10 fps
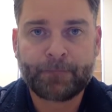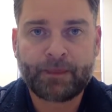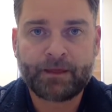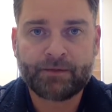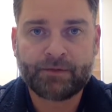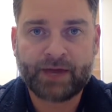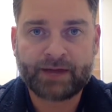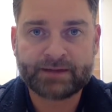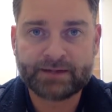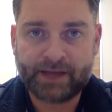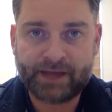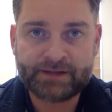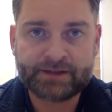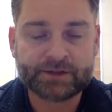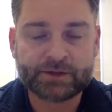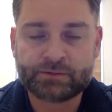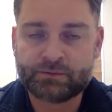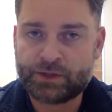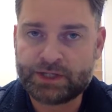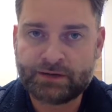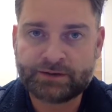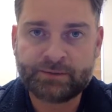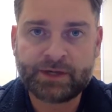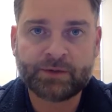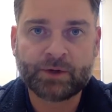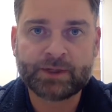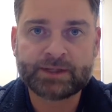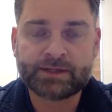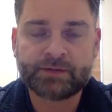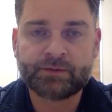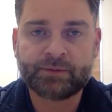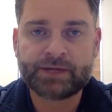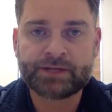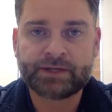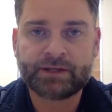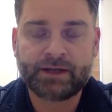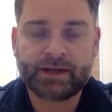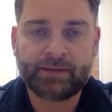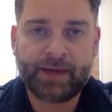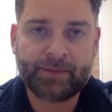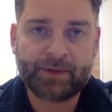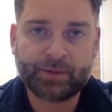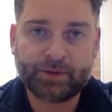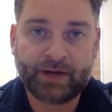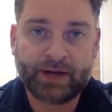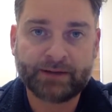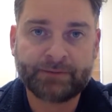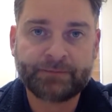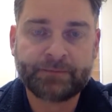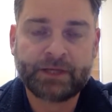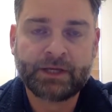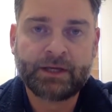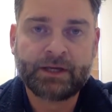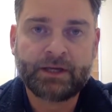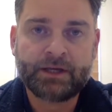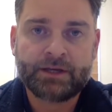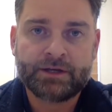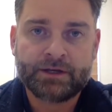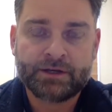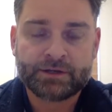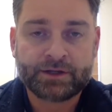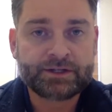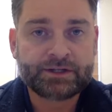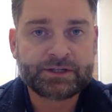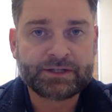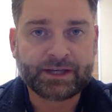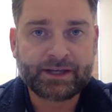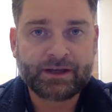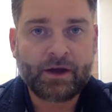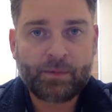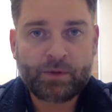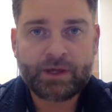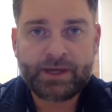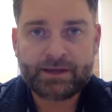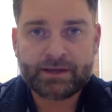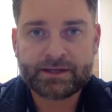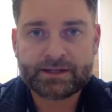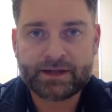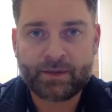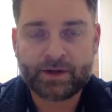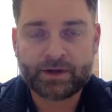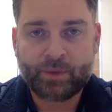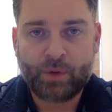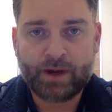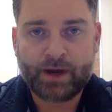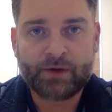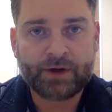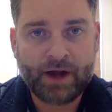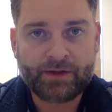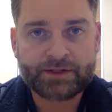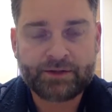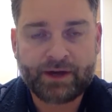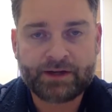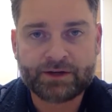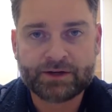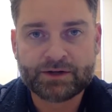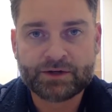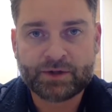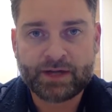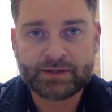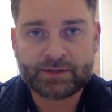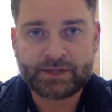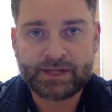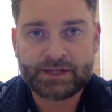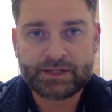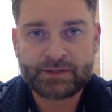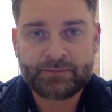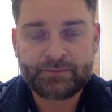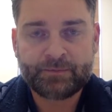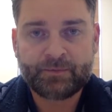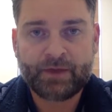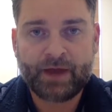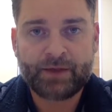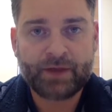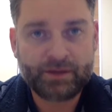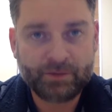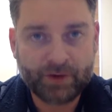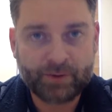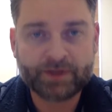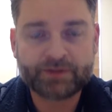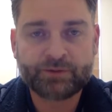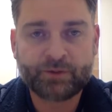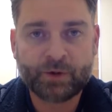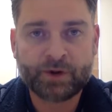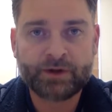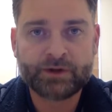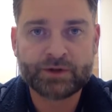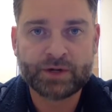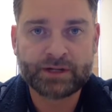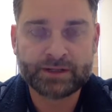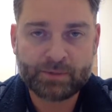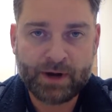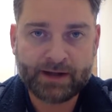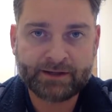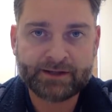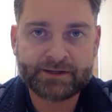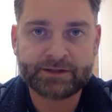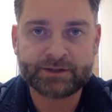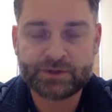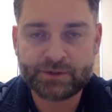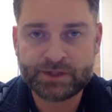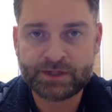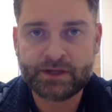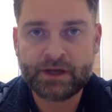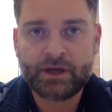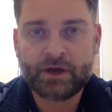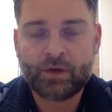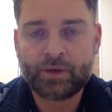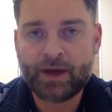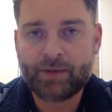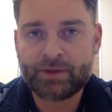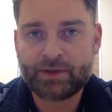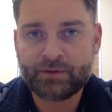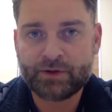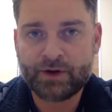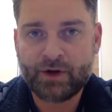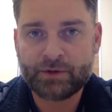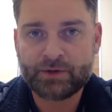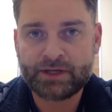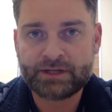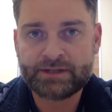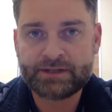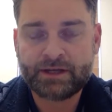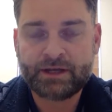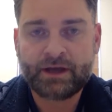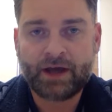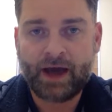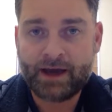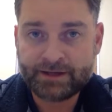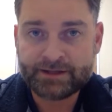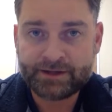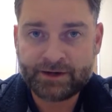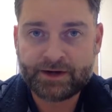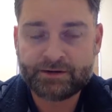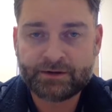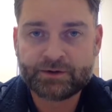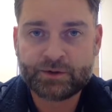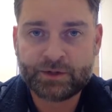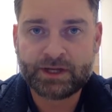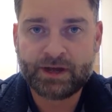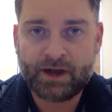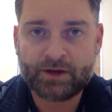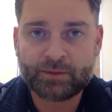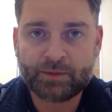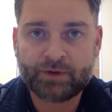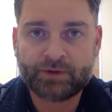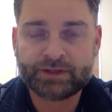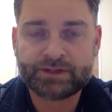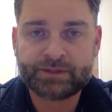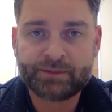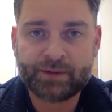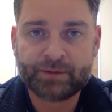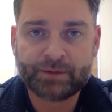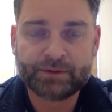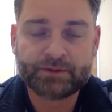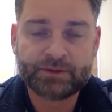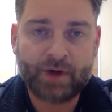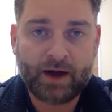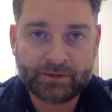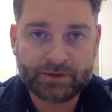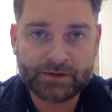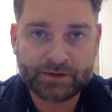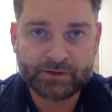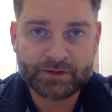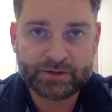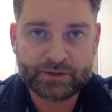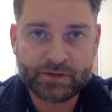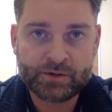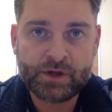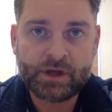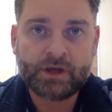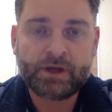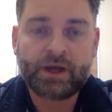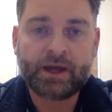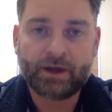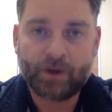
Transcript: if that is the case, just reach out to me and request that information, and I'm happy to provide it. So these are just a couple key things that I wanted to point out now that you've had your initial consultation. I thank you very much for joining this practice and choosing homeopathy for your health needs. I consider it truly an honor and privilege to be able to offer this service to you and I